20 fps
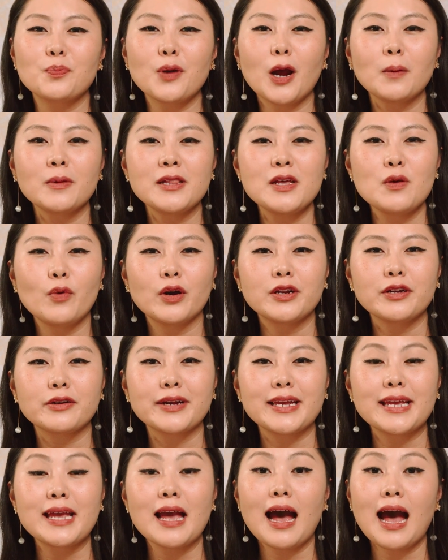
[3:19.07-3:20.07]
probably
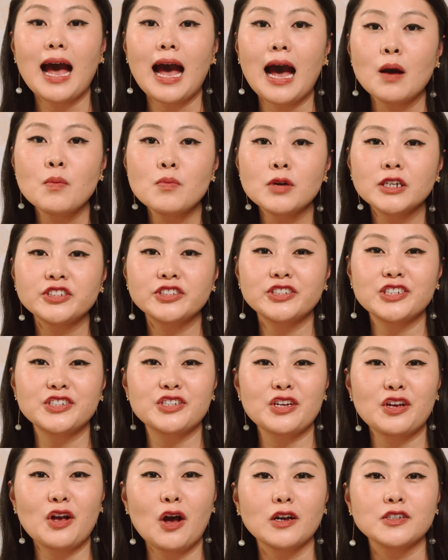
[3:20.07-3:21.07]
wondering, how much
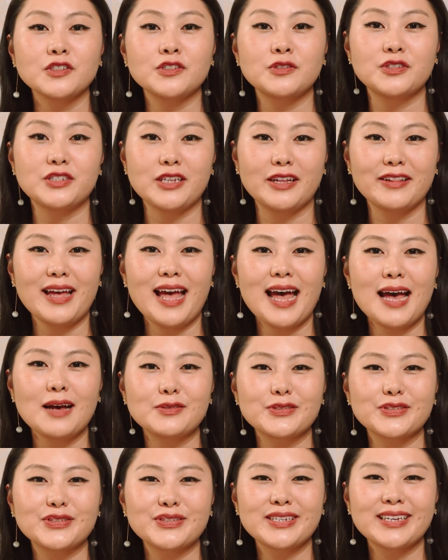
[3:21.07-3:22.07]
does it cost to sell a
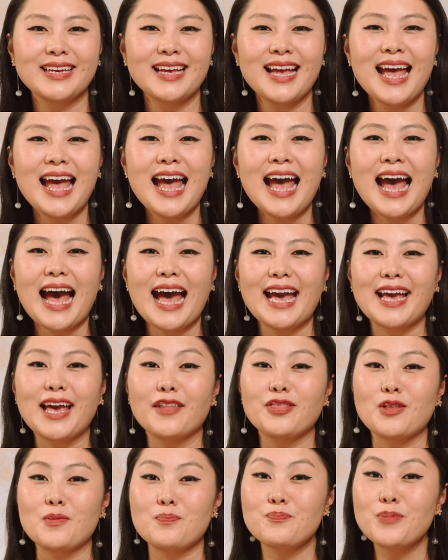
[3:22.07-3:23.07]
house? I
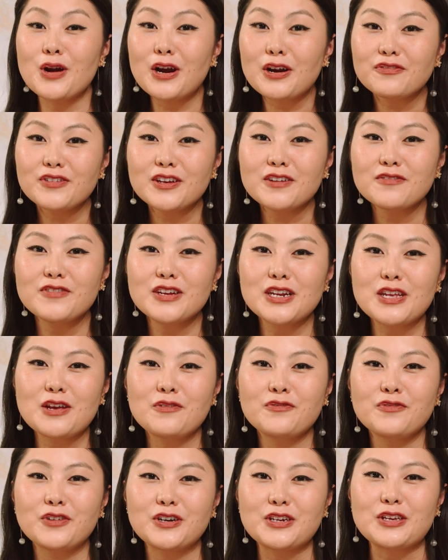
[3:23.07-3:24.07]
got the perfect
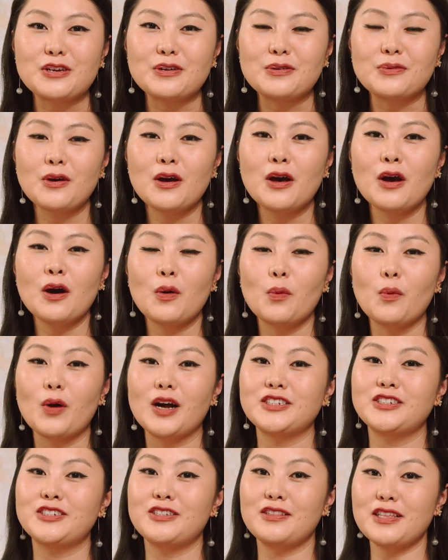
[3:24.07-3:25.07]
video for you.
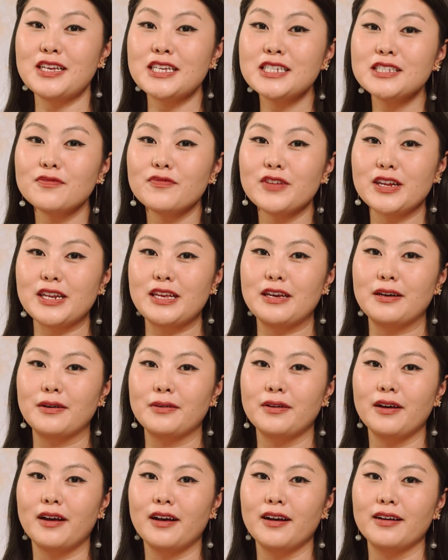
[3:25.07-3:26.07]
Watch this video
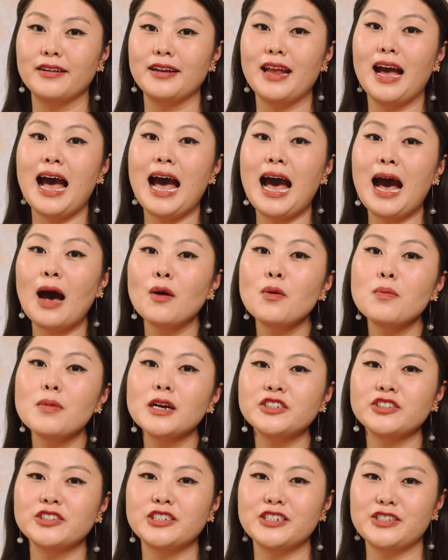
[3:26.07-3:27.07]
on how
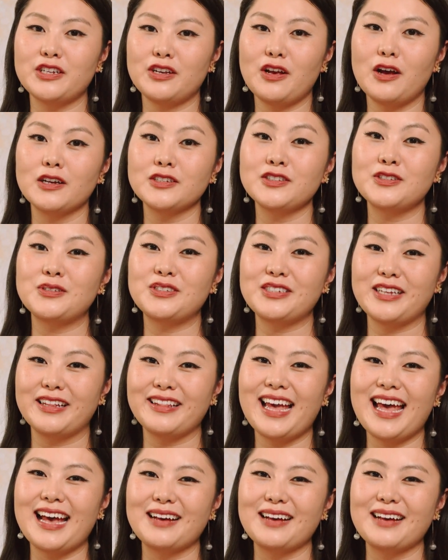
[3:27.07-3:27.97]
much does it cost to sell a